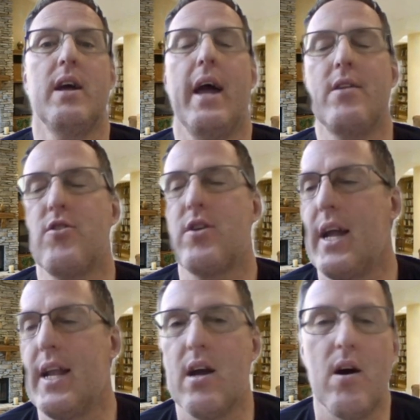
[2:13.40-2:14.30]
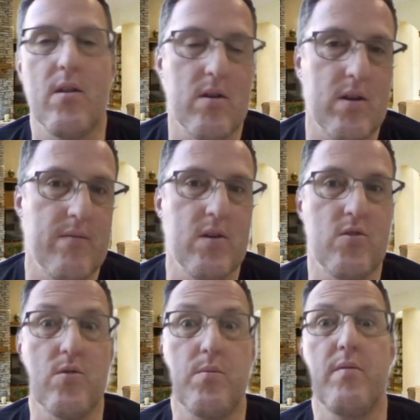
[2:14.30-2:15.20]
educating other
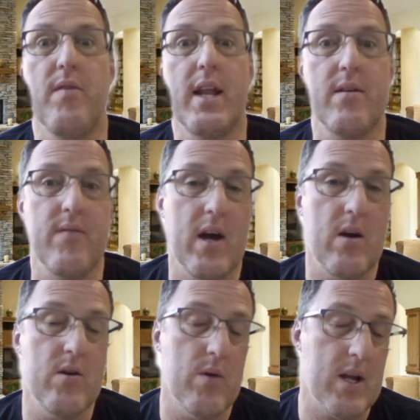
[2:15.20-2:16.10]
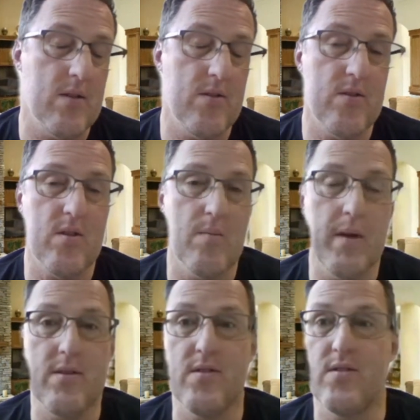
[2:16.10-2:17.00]
individuals, providing value on a consistent
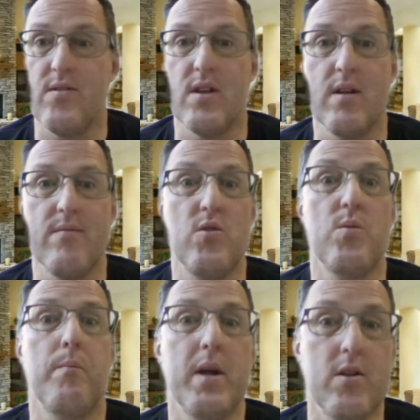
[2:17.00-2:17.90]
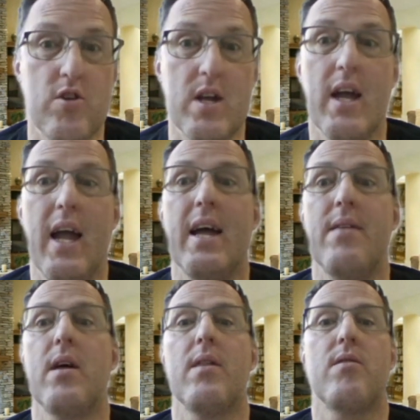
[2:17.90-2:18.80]
basis instead of you pitching
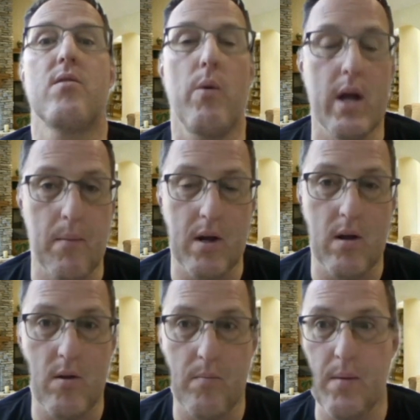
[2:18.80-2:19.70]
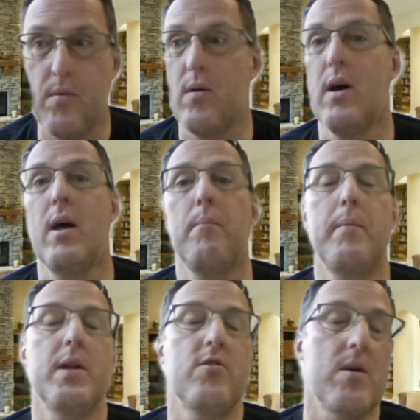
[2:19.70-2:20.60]
and throwing up on other people,
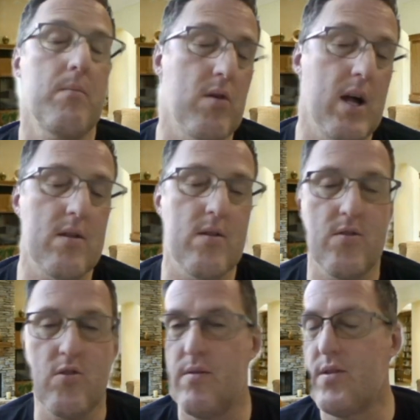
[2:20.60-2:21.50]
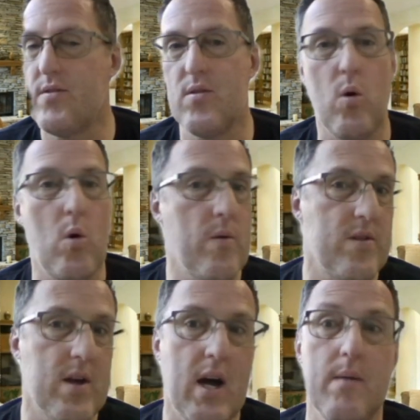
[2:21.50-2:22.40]
pitching product and service all the
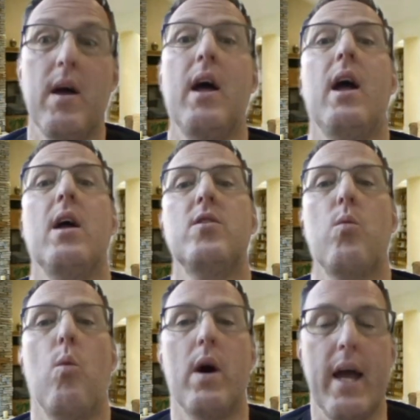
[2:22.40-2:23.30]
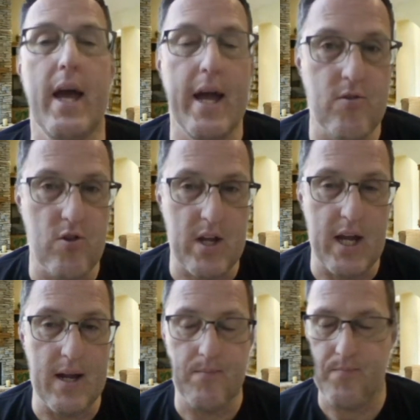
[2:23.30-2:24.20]
time. You want to educate.